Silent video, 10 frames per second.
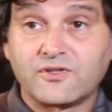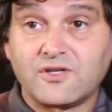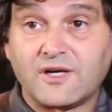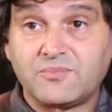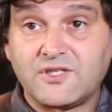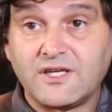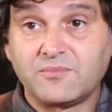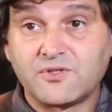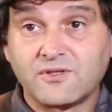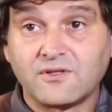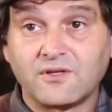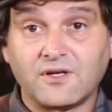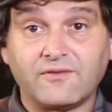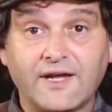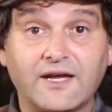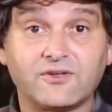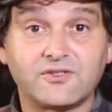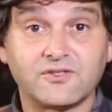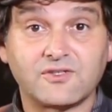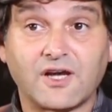top tips of how
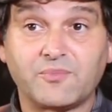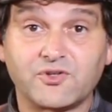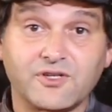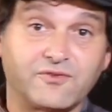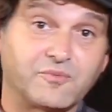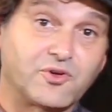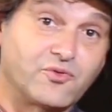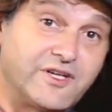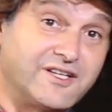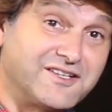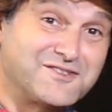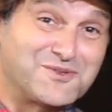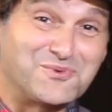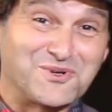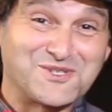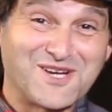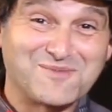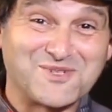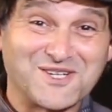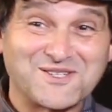to stop yourself from careening towards
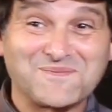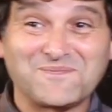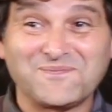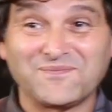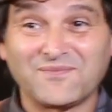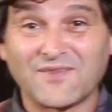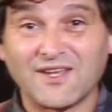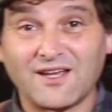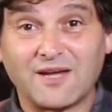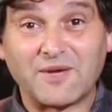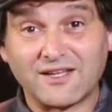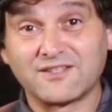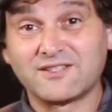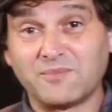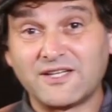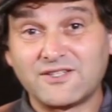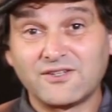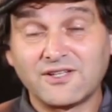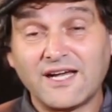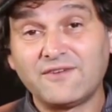objects. I'm Alex the
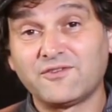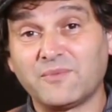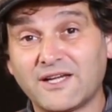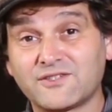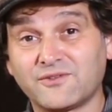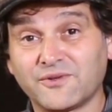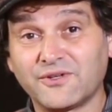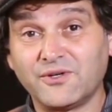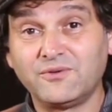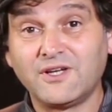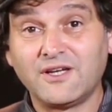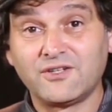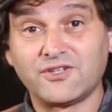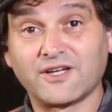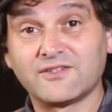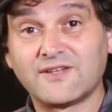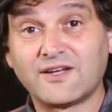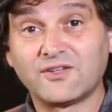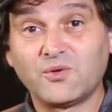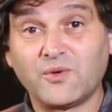Bicycle Guy from Ask, Learn, Go. Check us
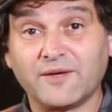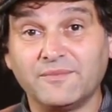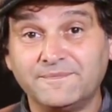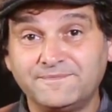out on the web.